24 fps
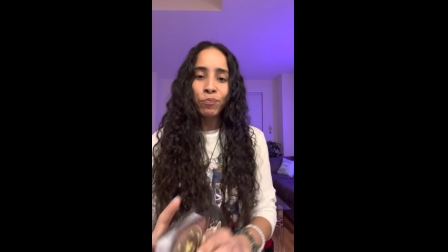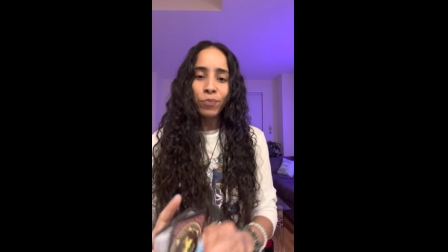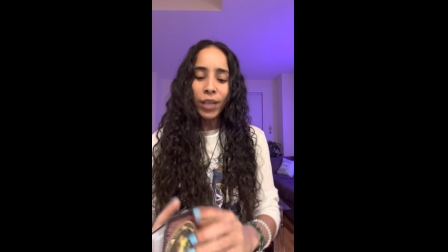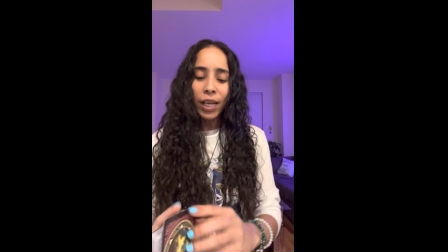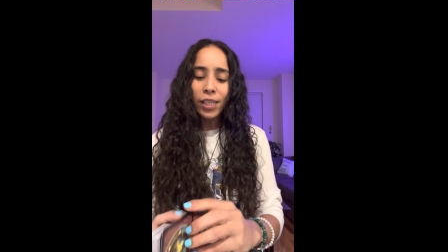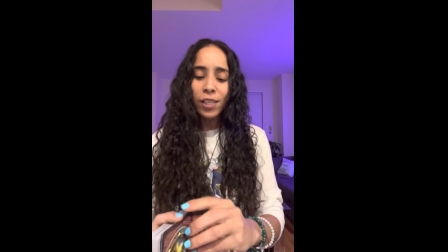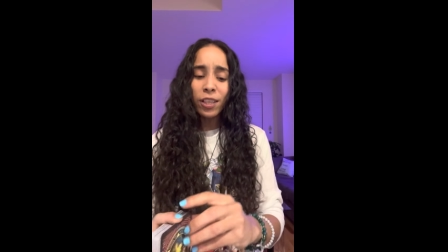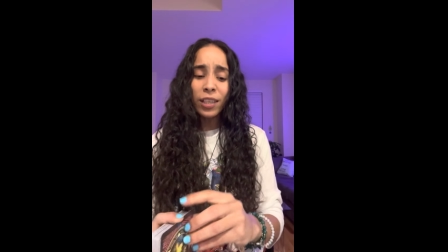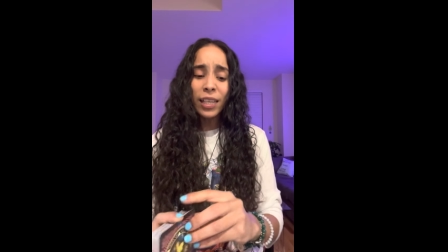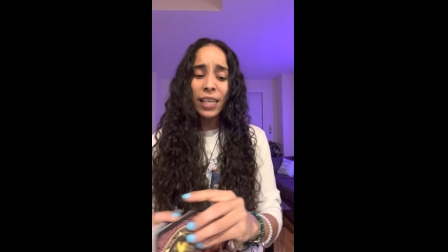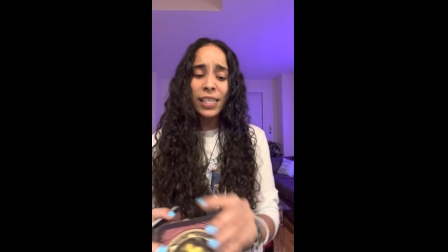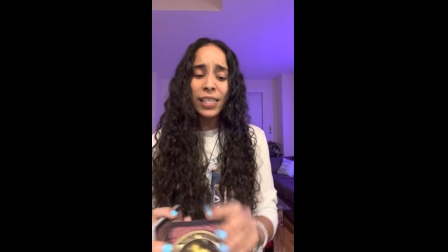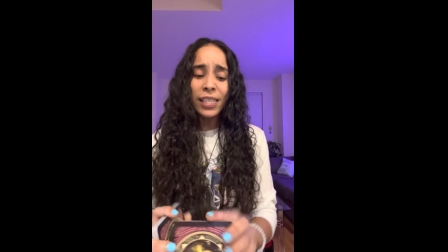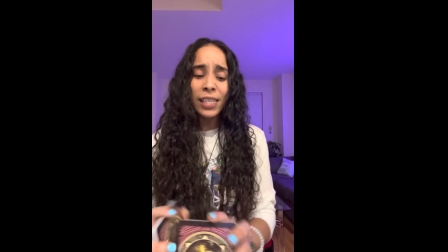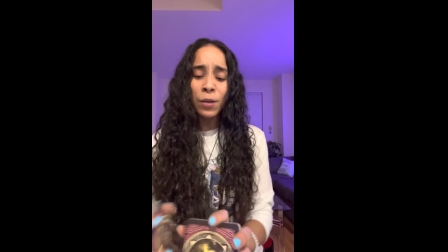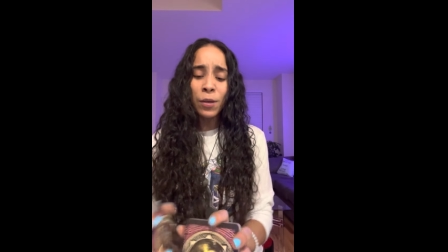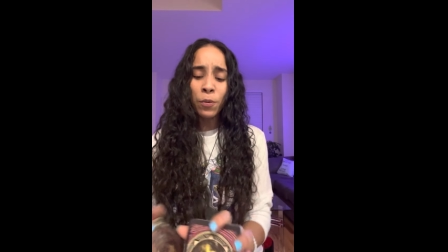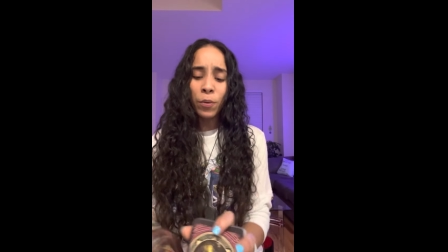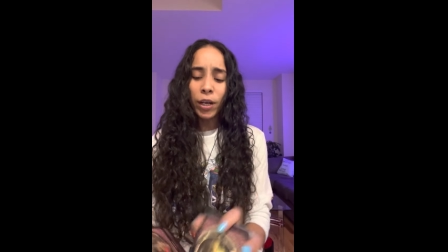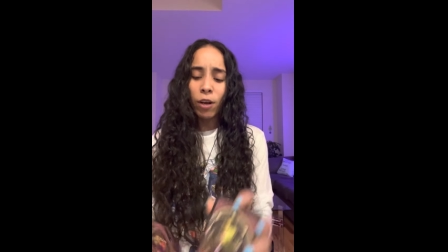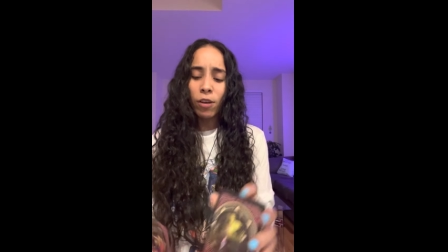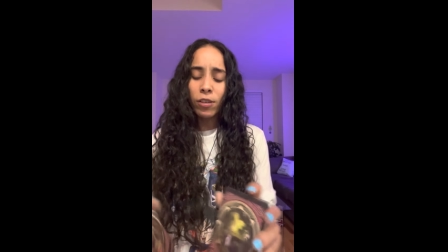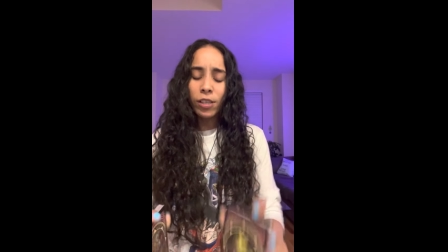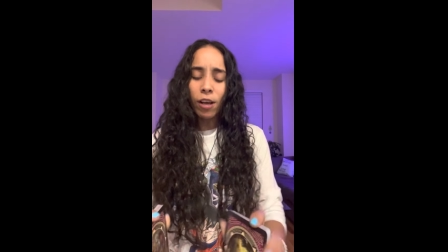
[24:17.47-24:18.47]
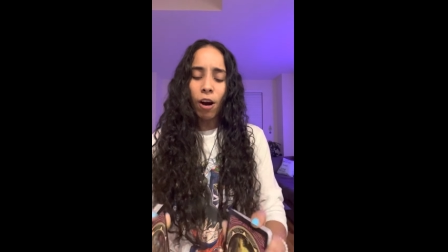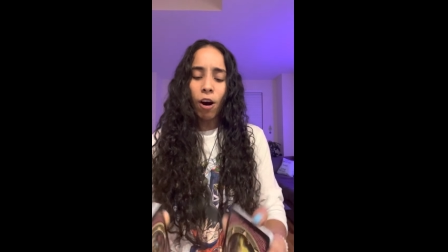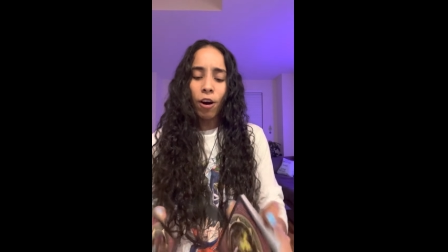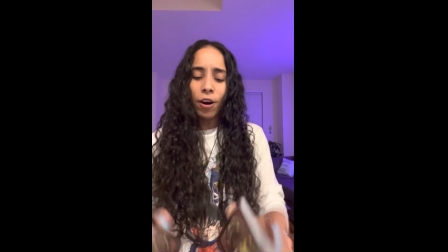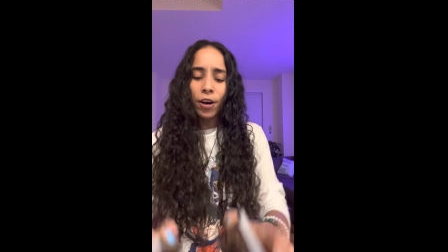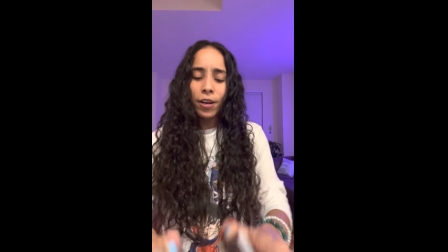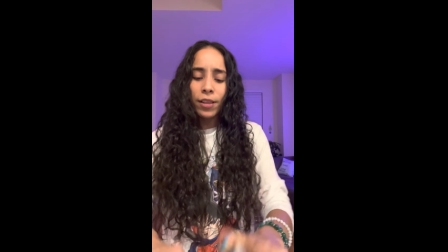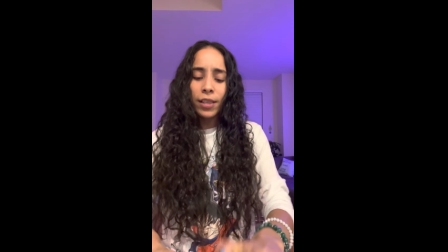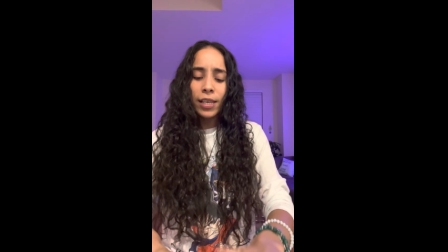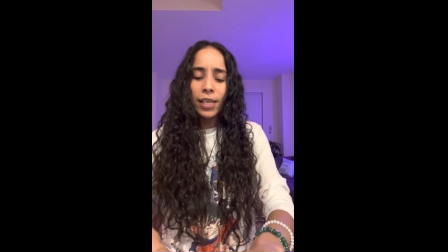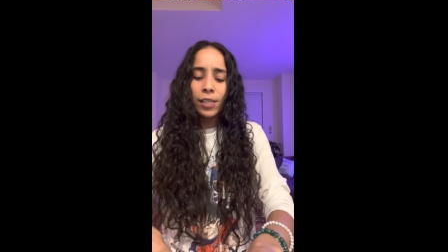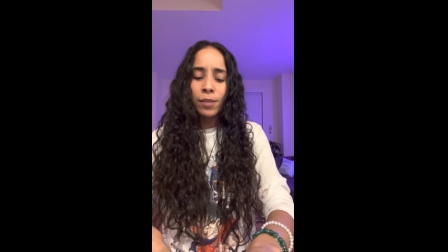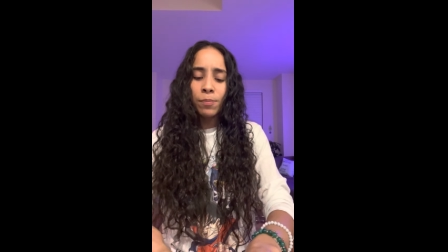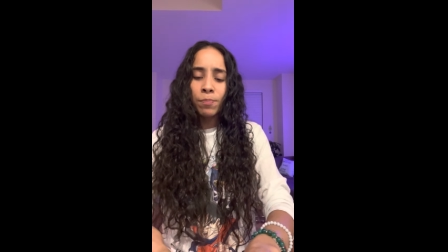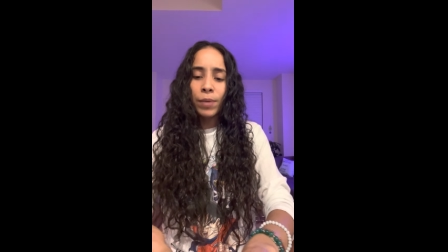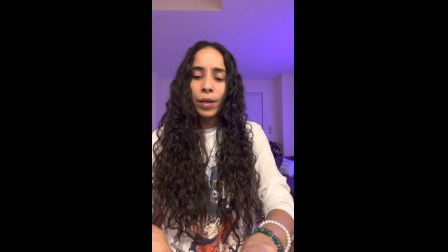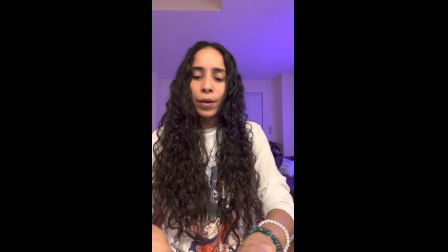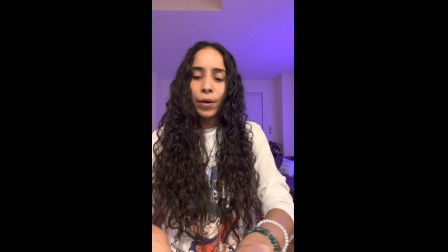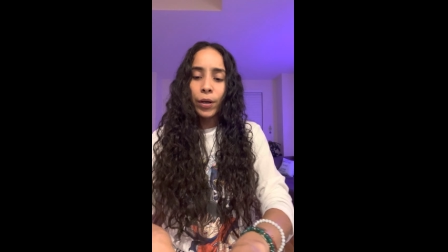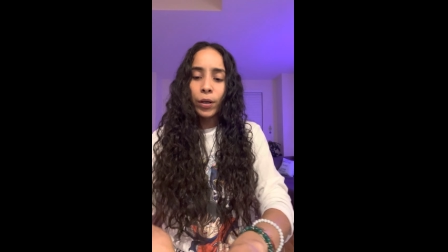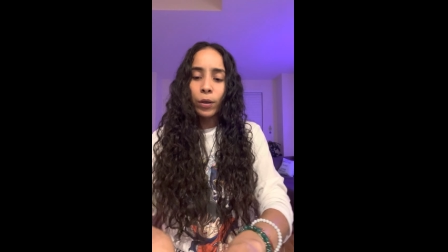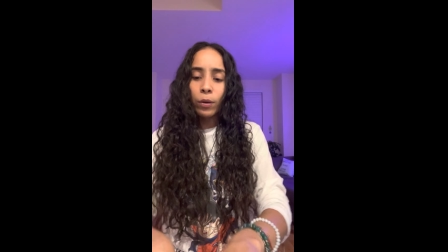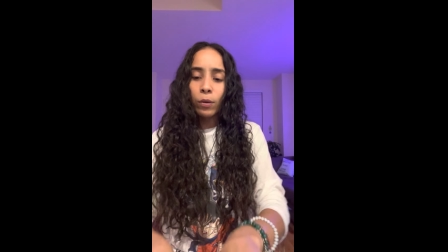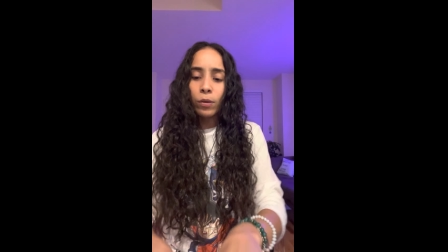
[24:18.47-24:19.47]
So let's see what else are these
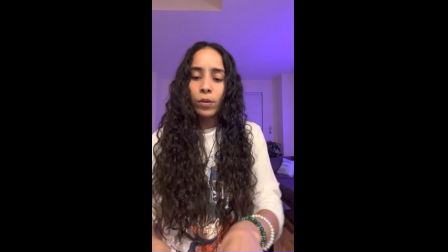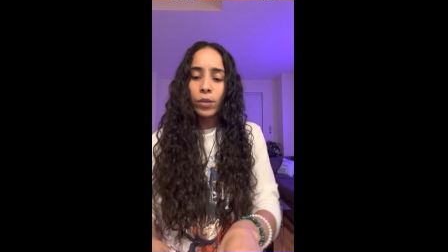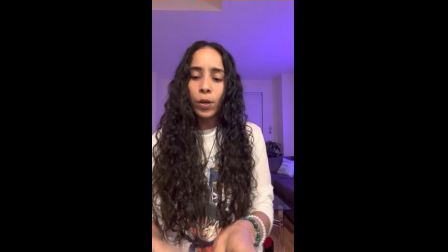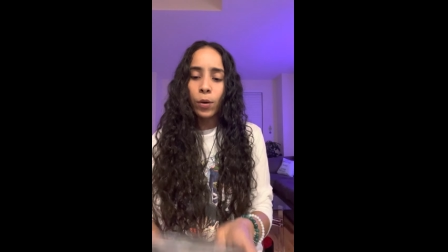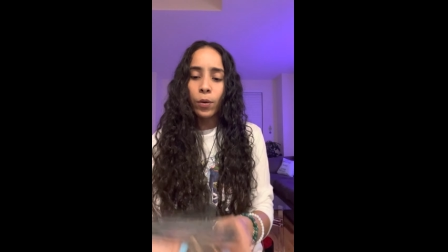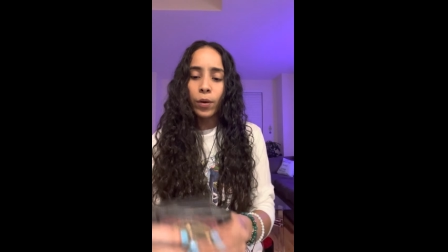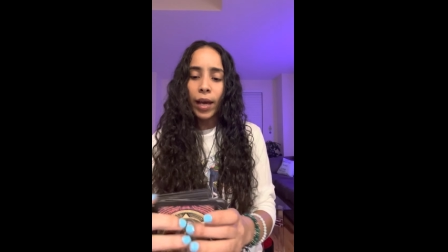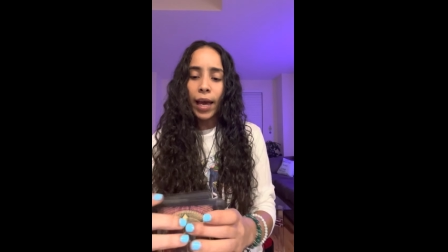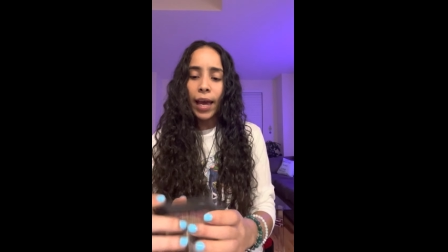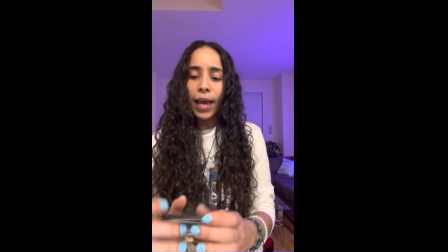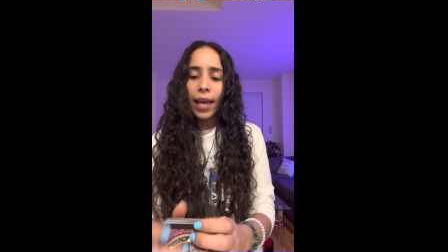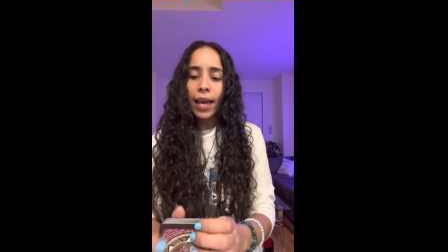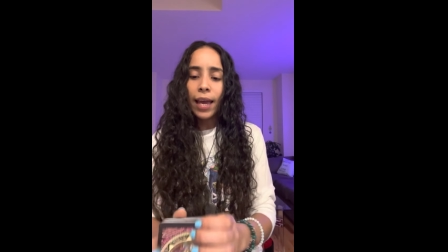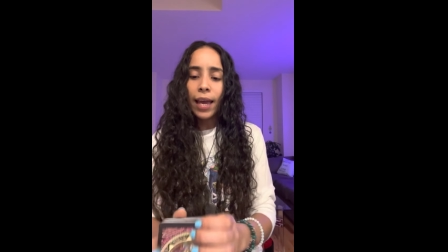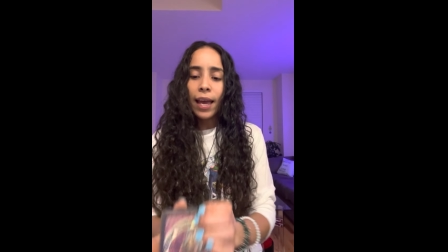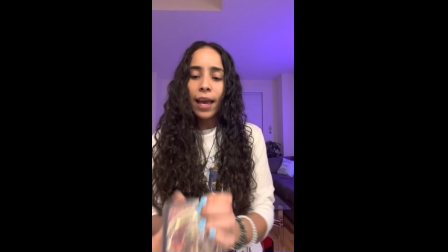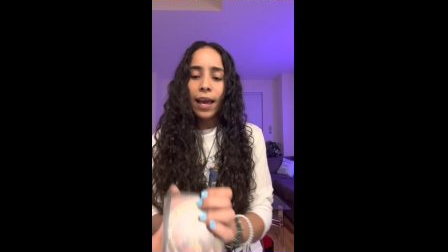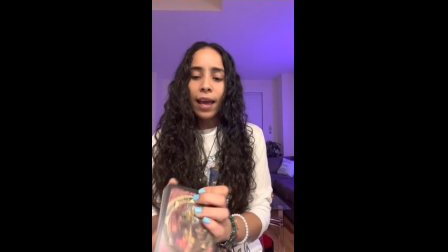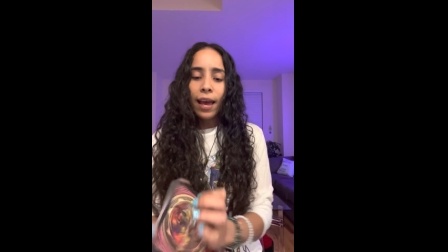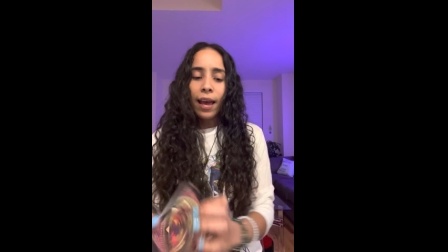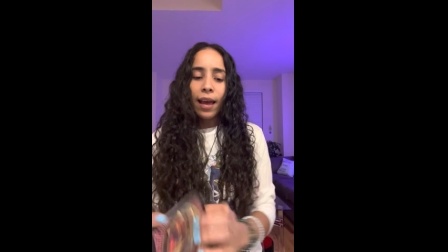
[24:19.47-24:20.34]
miracles. Okay.